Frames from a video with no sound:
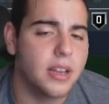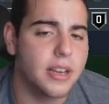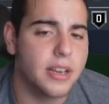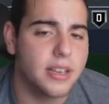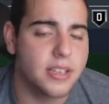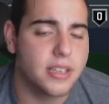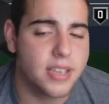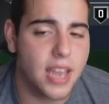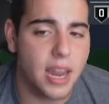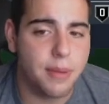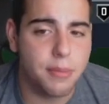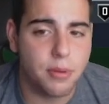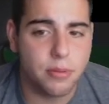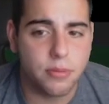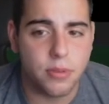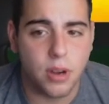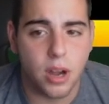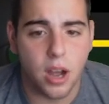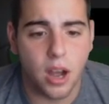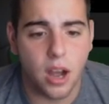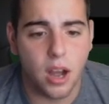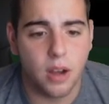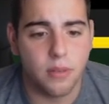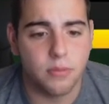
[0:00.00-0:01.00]
Same with
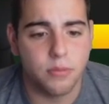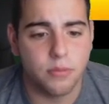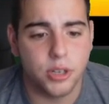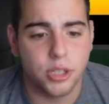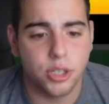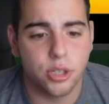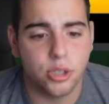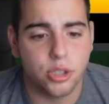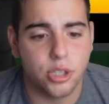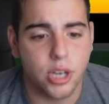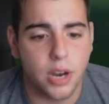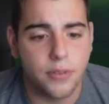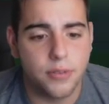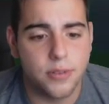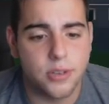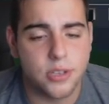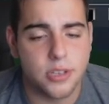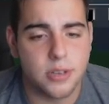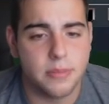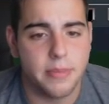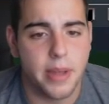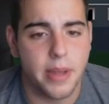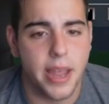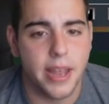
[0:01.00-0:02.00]
uh, Richard
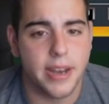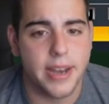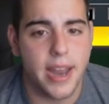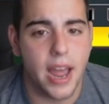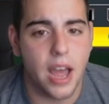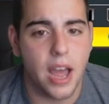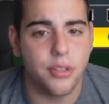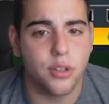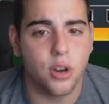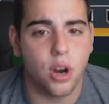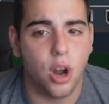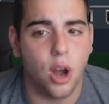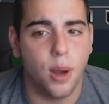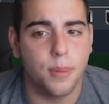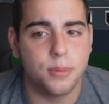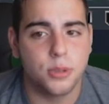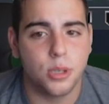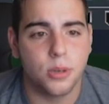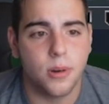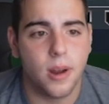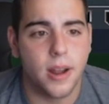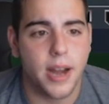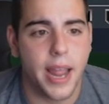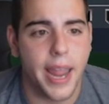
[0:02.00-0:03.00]
Jefferson, man. Now they're up
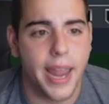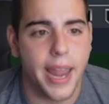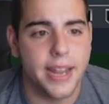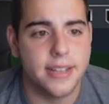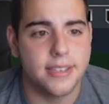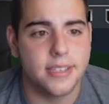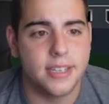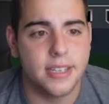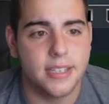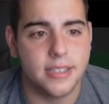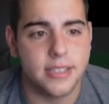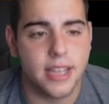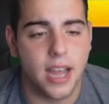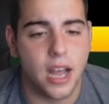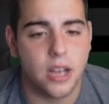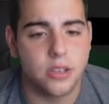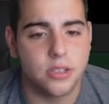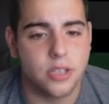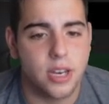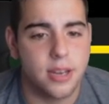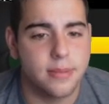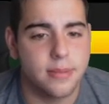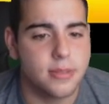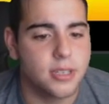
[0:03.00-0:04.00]
to around
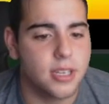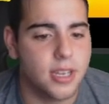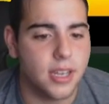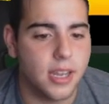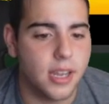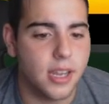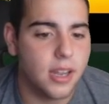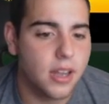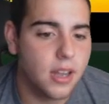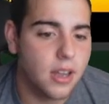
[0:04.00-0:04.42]
18,000 MT.